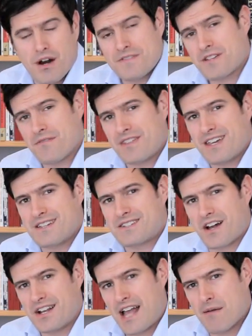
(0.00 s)
Well, if something is
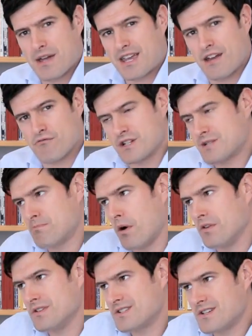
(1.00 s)
dynamic, it
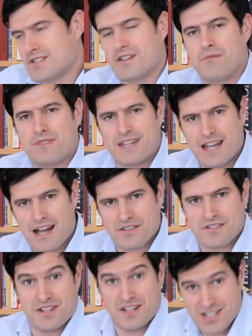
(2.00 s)
responds to something
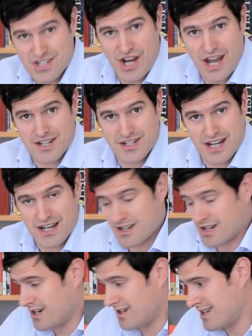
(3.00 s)
else that is changing,
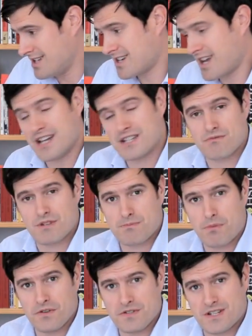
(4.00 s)
and in this case,
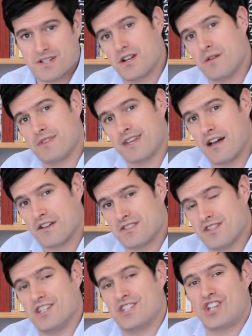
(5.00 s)
responds to something else
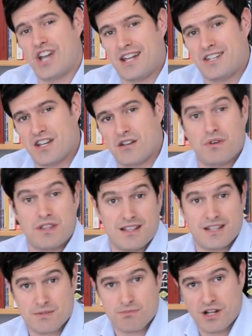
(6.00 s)
that is changing
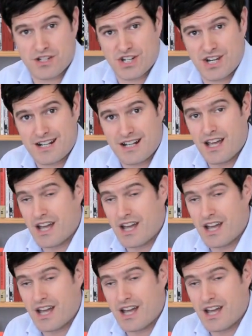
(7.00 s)
within the spreadsheet.